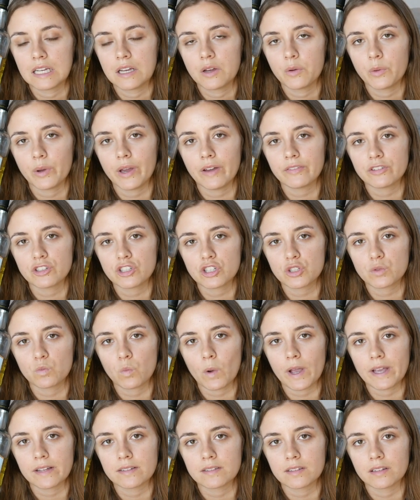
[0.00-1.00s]
We have to just
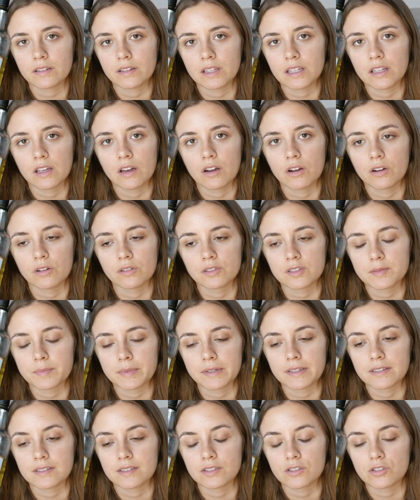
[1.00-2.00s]
wait till he goes
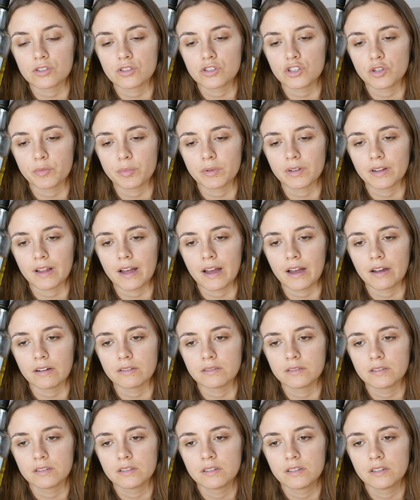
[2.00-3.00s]
because he's super
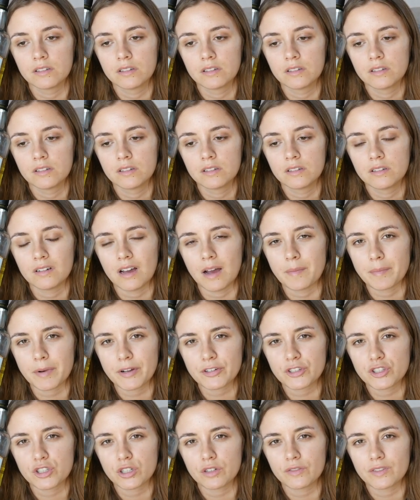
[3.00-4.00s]
loud. I'm
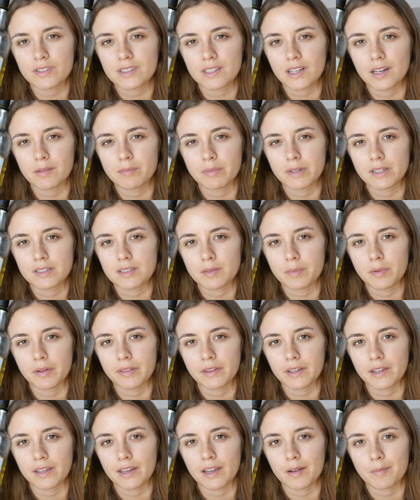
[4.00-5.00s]
not sure if it's getting picked up on
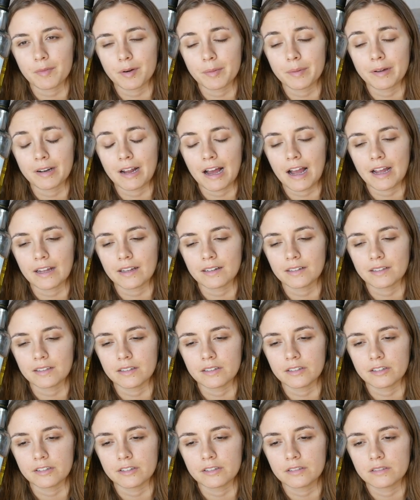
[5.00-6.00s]
the camera, but I can
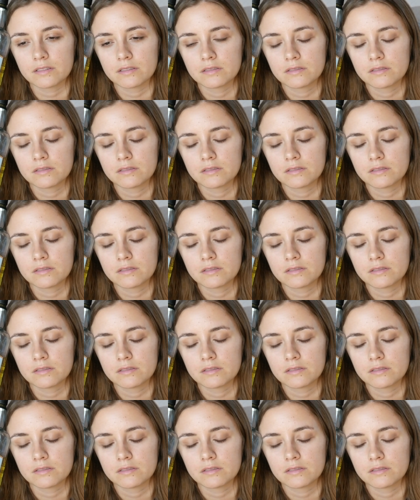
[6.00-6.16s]
hear it.